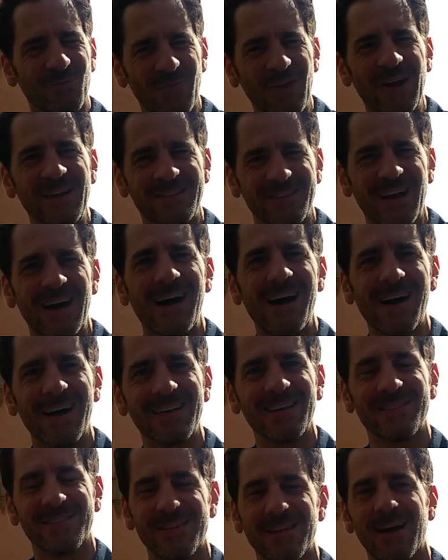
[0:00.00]
It's
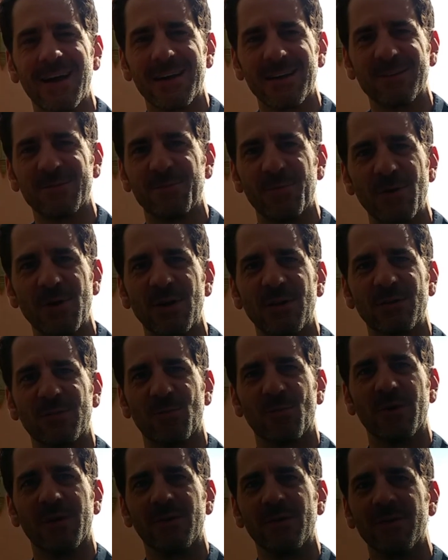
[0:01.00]
odd. It's an odd experience
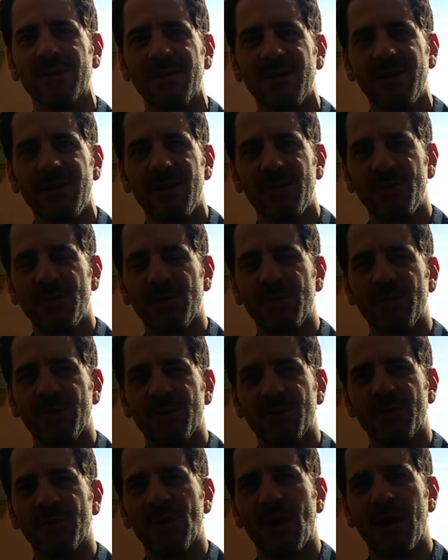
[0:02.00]
when
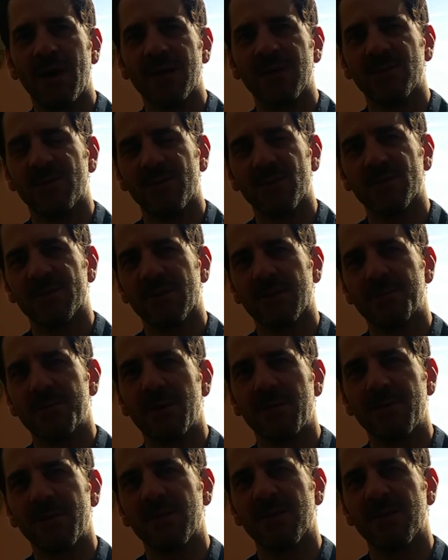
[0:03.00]
the audience feels like maybe